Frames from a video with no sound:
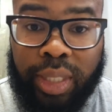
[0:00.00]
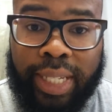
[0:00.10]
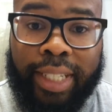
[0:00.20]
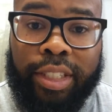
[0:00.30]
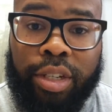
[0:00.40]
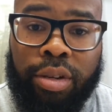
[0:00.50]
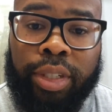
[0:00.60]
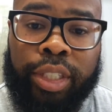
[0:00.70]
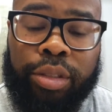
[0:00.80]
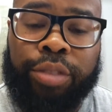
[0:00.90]
in zero
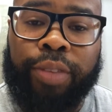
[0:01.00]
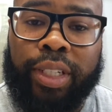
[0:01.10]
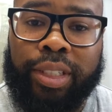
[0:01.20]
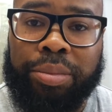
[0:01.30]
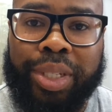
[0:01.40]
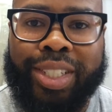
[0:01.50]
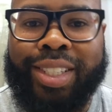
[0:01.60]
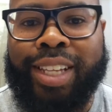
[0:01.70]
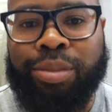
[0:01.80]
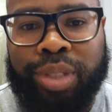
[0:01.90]
interest funding because
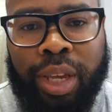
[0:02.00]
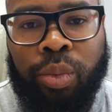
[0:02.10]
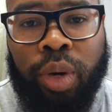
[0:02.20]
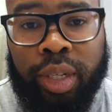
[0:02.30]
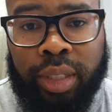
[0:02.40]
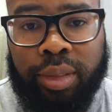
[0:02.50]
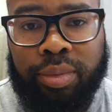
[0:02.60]
that's what they wanted,